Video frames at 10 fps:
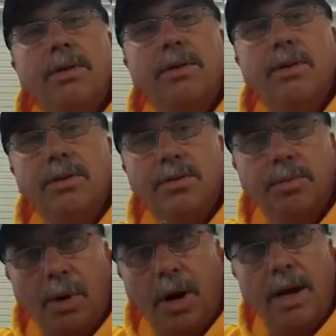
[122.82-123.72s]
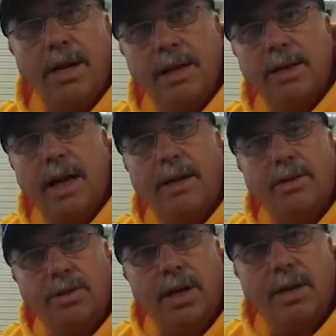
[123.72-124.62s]
use your braid and tie
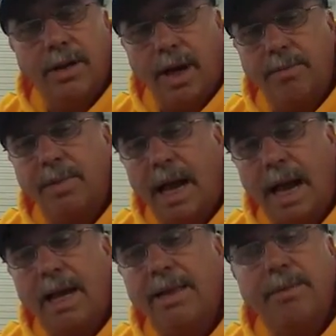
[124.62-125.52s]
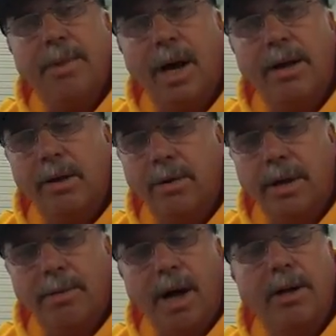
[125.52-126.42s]
your snail knot behind that mono, and
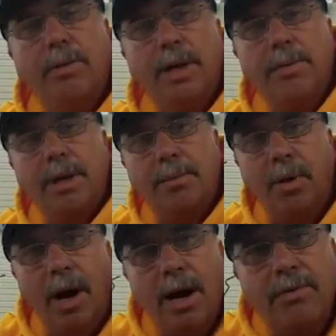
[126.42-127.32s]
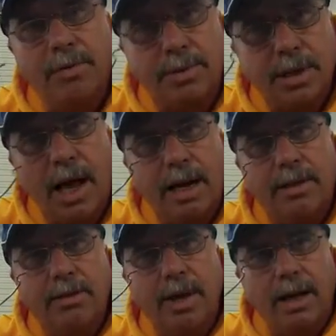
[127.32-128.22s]
that mono will keep that braid from
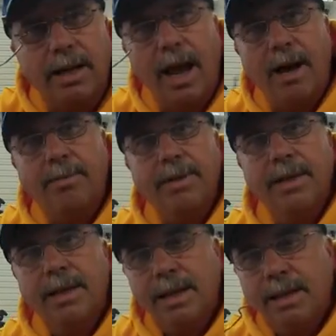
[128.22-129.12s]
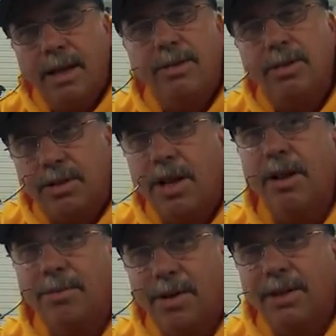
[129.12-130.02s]
sliding through that gap. That's your
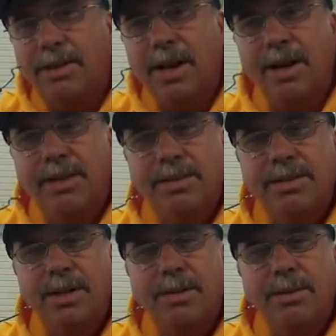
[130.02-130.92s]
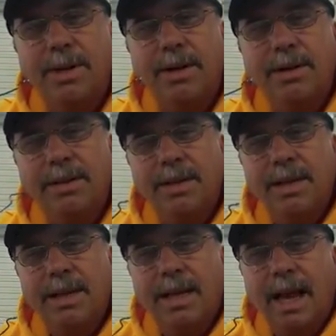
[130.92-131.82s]
tip right there. So
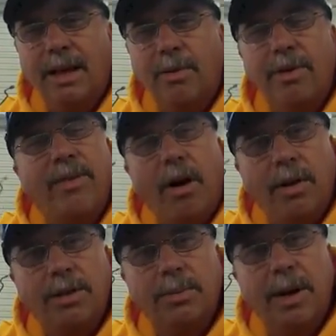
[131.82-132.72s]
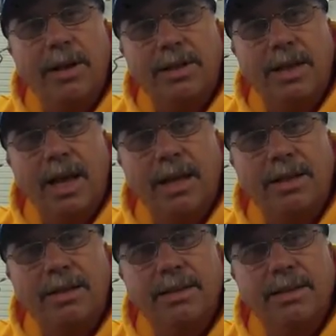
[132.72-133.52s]
I know we've all experienced that